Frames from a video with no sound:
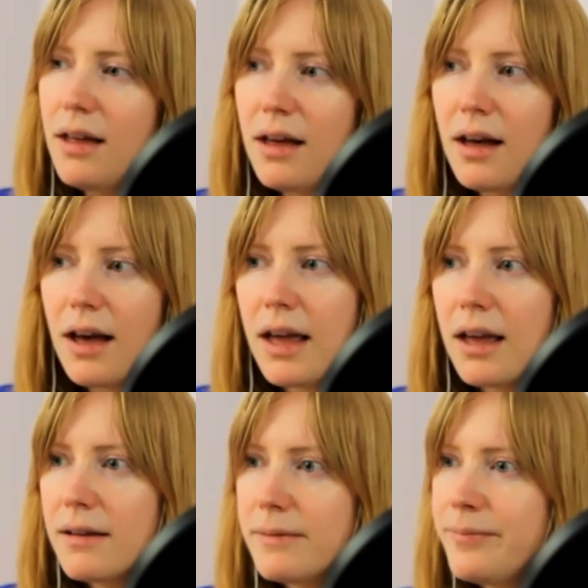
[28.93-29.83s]

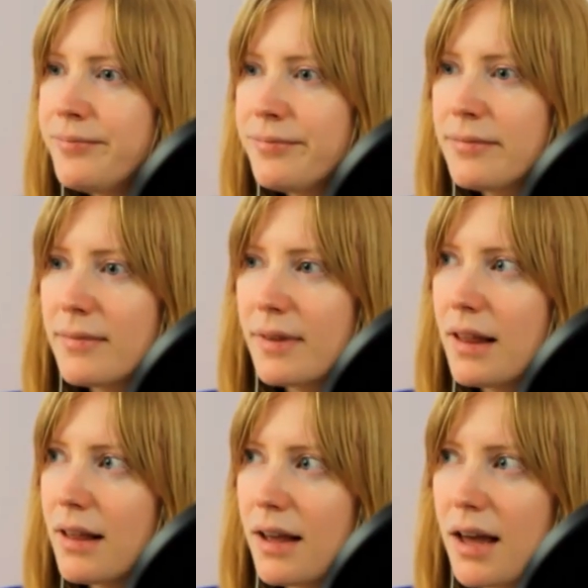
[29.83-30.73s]
I
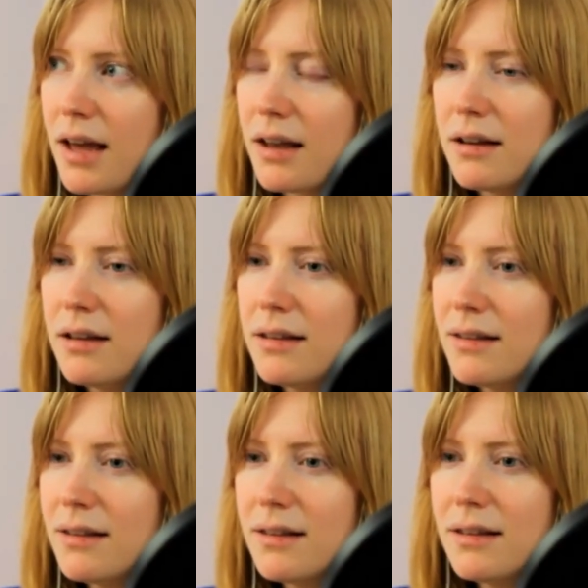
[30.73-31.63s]
I had
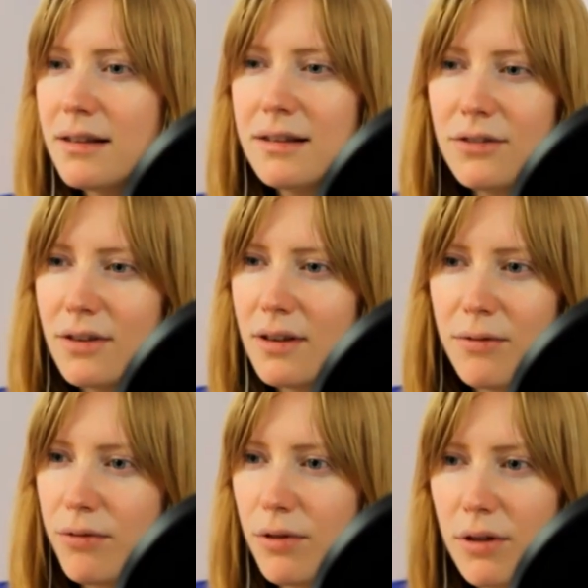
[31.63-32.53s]
a
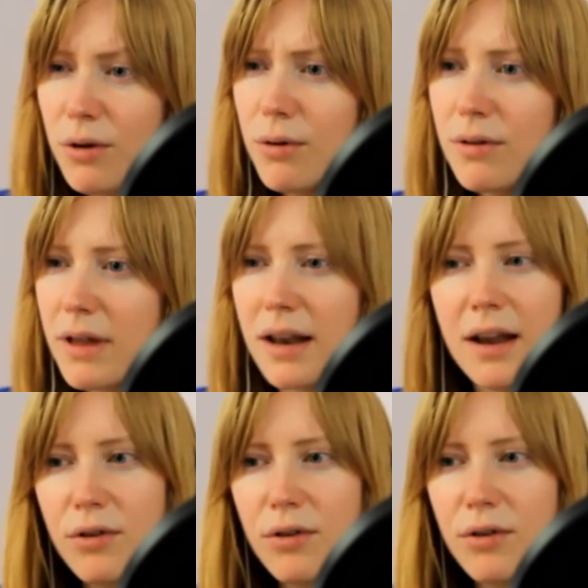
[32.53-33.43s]
flu that
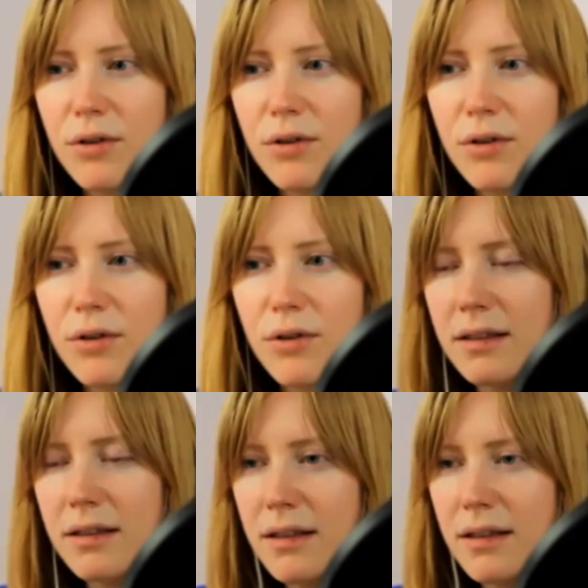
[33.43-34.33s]
never went away,
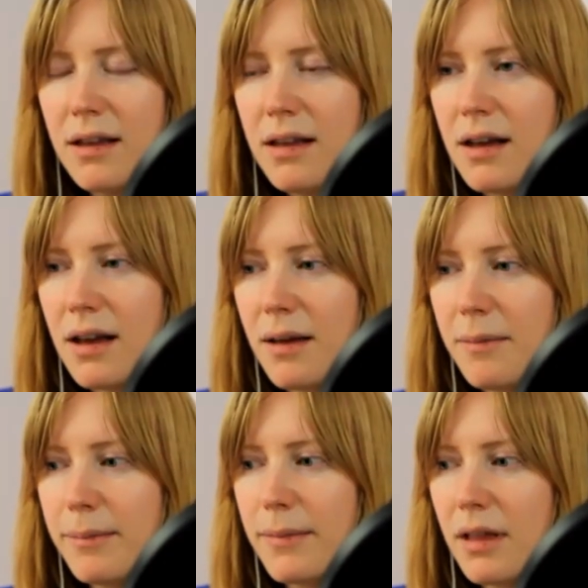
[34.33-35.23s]

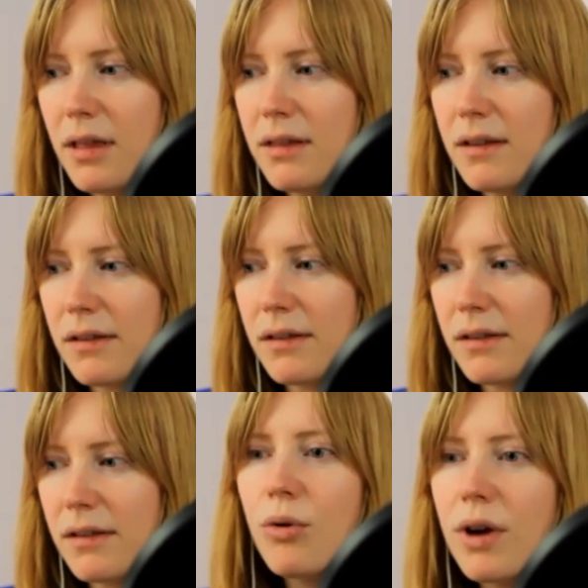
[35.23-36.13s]
um, uh, this
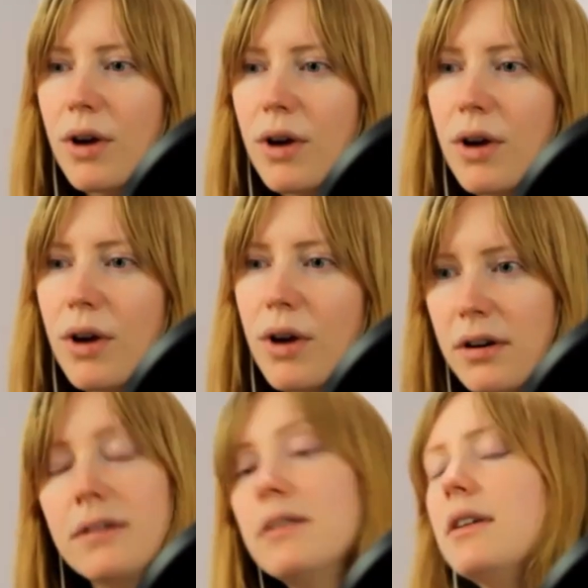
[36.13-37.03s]
low grade
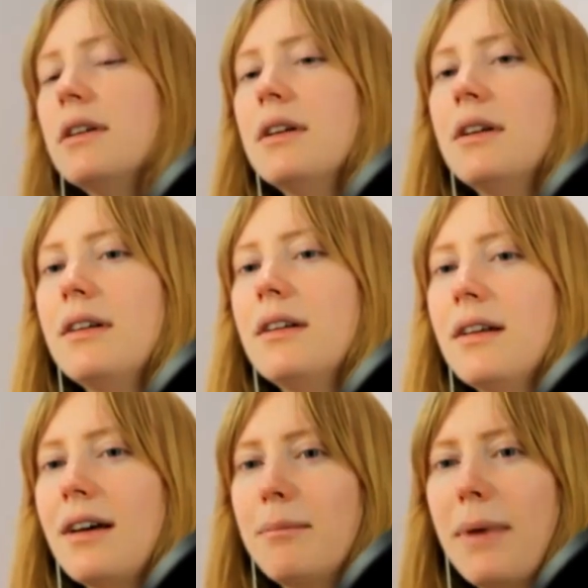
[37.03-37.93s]
fever.
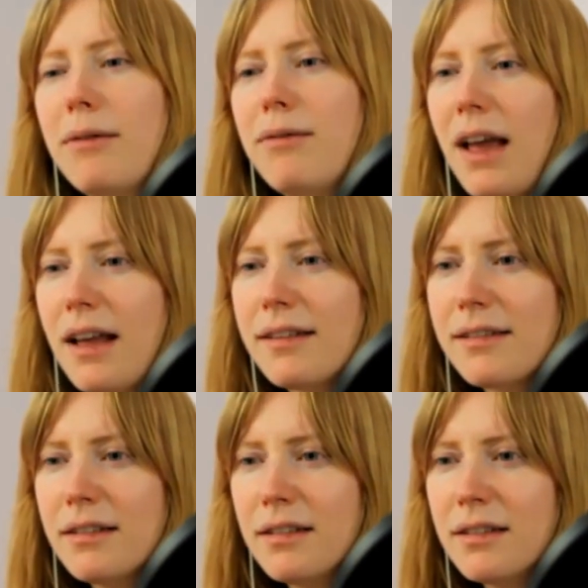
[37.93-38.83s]
My
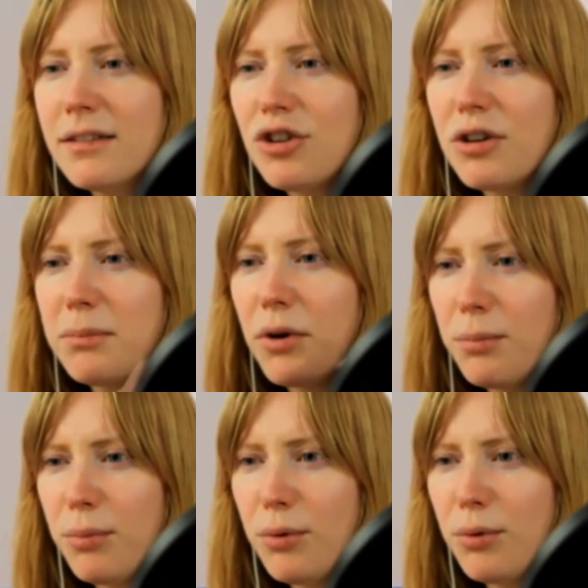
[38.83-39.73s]
face turned
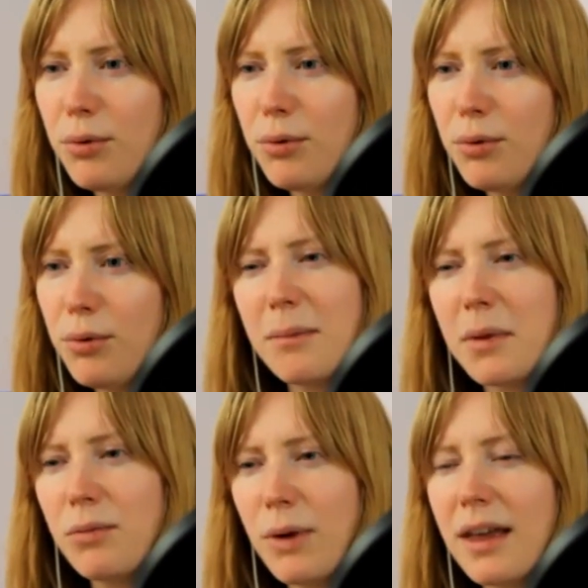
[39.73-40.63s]
purple. Every time
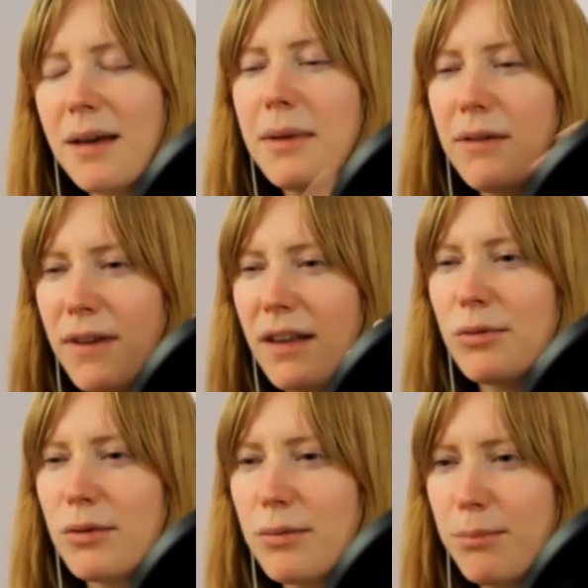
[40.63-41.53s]
I'd wake up, my face
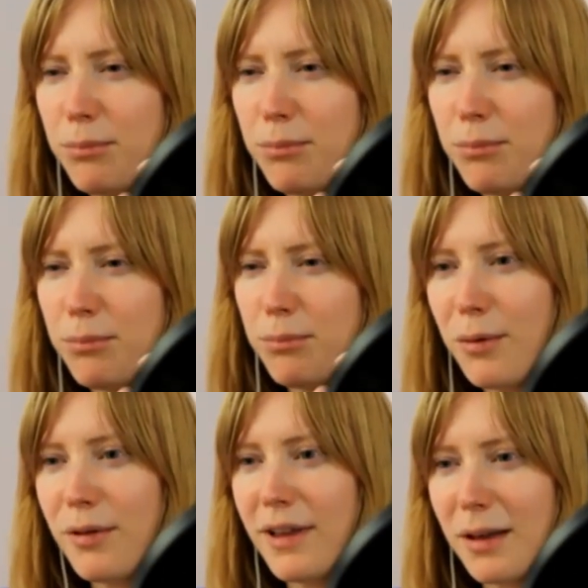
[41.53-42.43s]
was
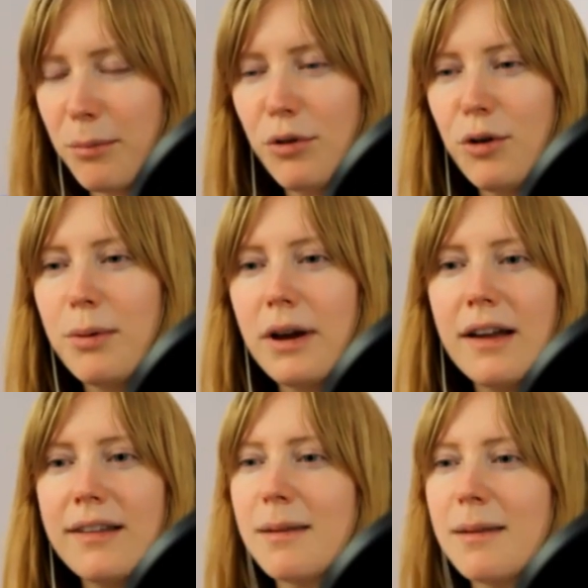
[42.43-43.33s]
purple, like a
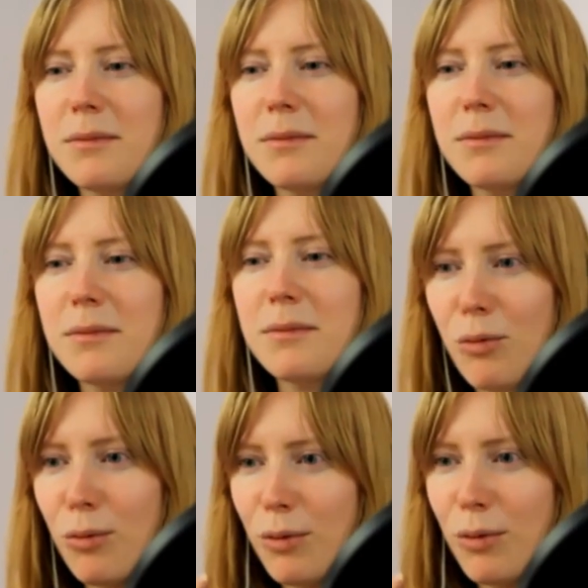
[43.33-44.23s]
blueberry, and sometimes my
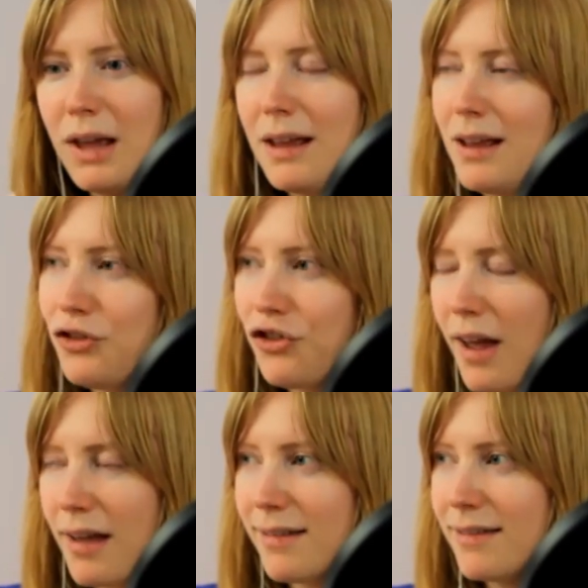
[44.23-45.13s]
whole
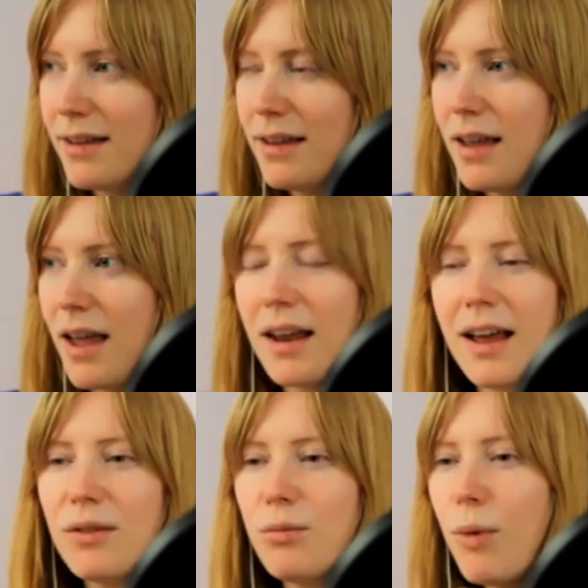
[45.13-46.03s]
chest. And I
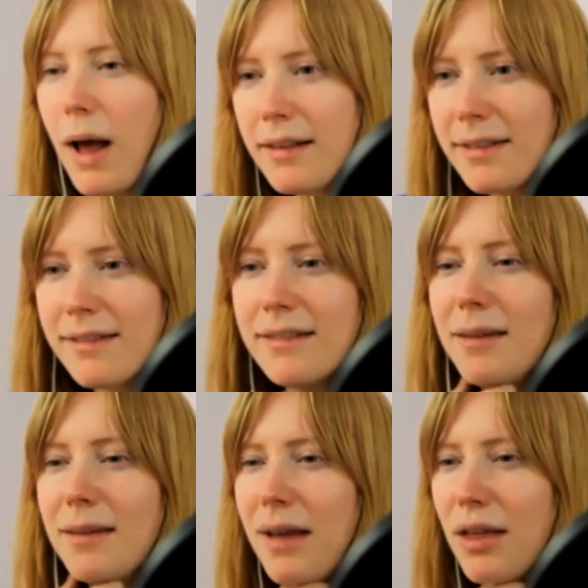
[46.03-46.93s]
had welts
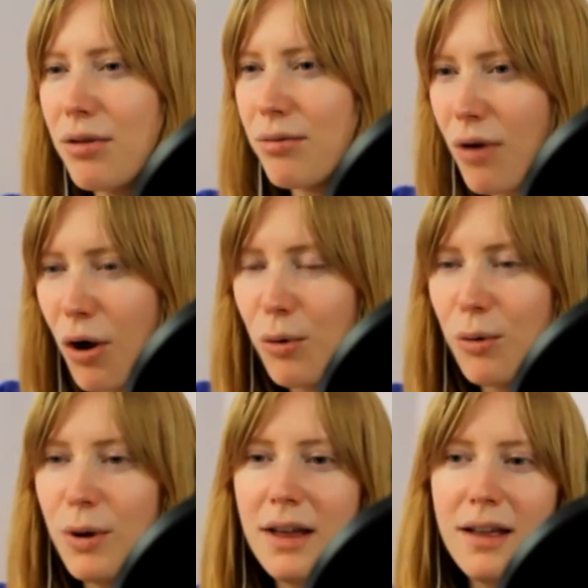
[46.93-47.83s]
in my
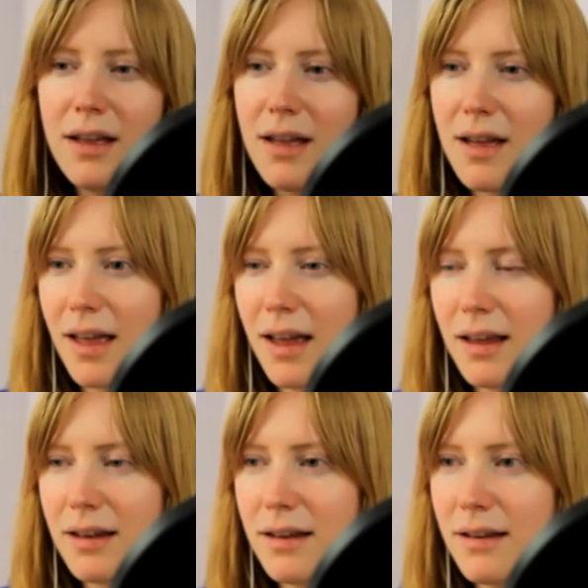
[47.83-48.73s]
throat,
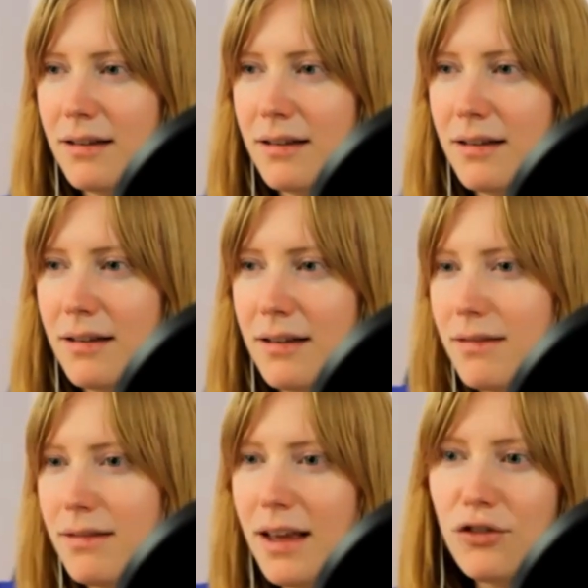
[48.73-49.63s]
and
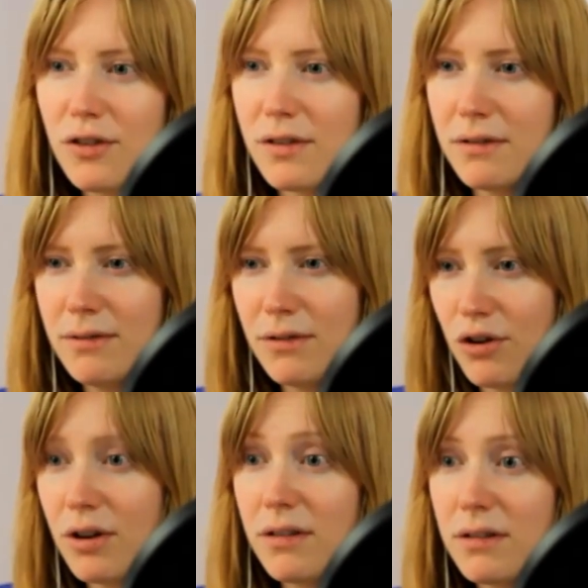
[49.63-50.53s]
things just
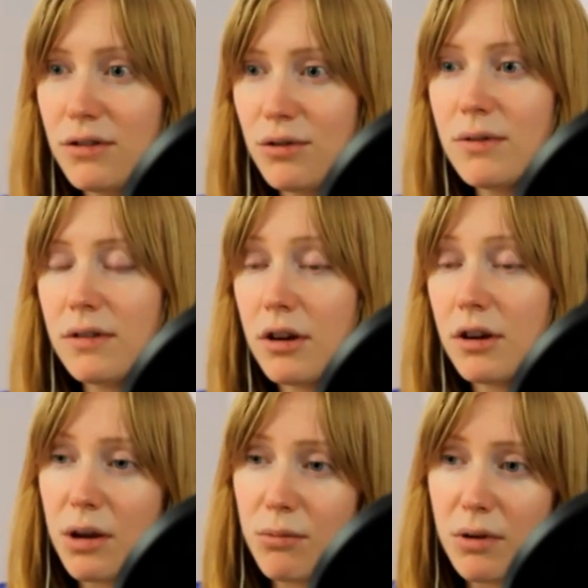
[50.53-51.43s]
started to
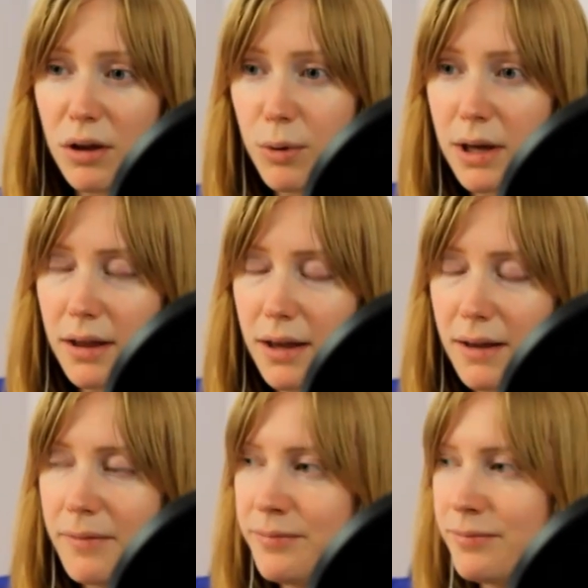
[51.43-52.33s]
deteriorate really
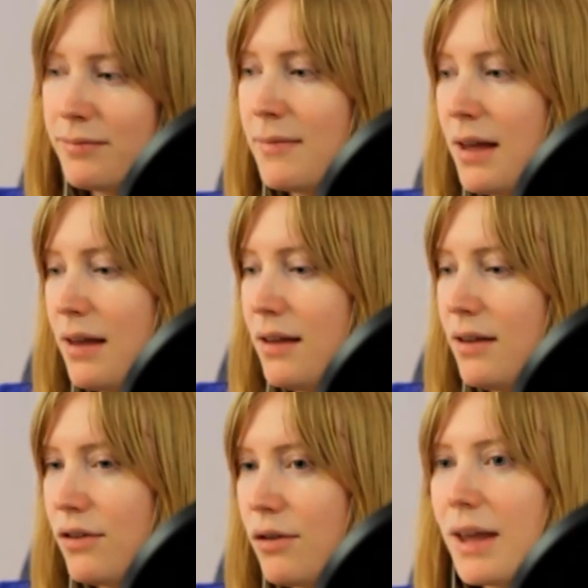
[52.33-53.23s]
quickly.
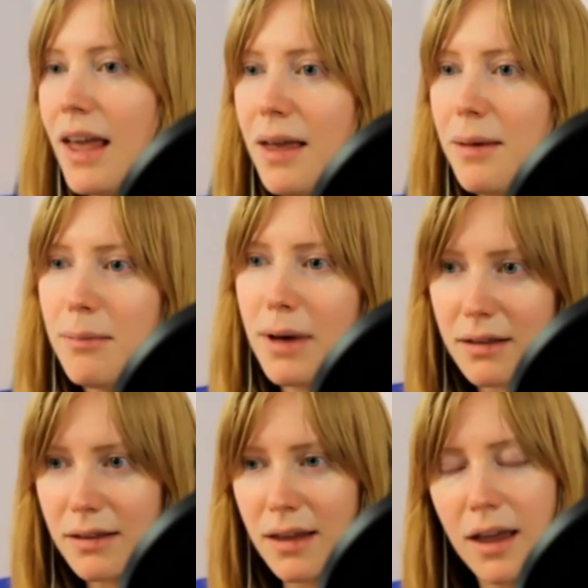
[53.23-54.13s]
So I came back
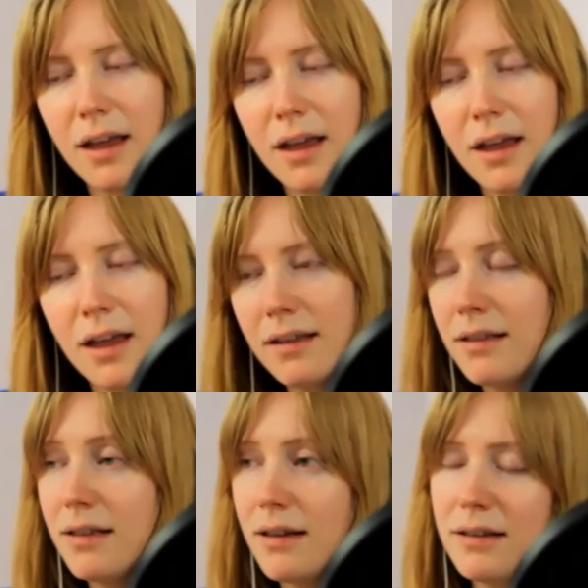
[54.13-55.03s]
to Canada.
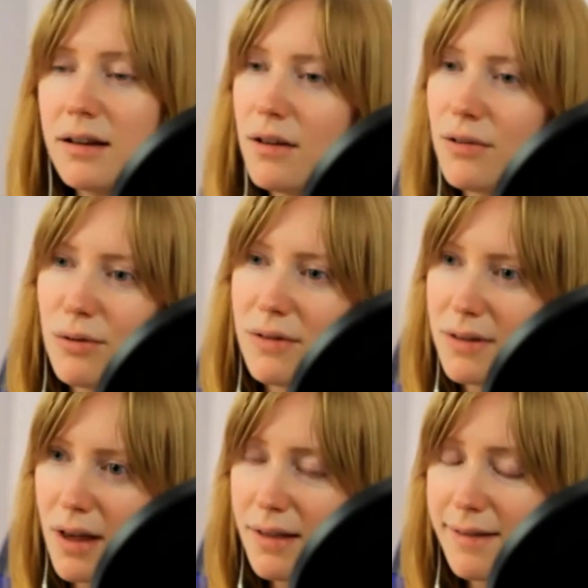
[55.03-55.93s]
I did all sorts of
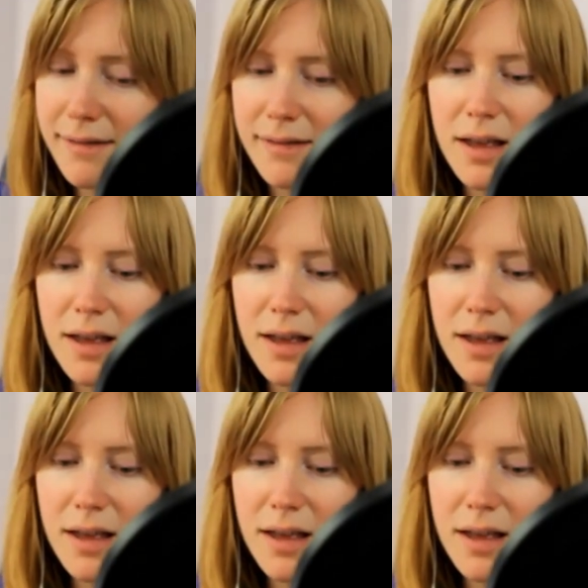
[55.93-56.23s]
tests.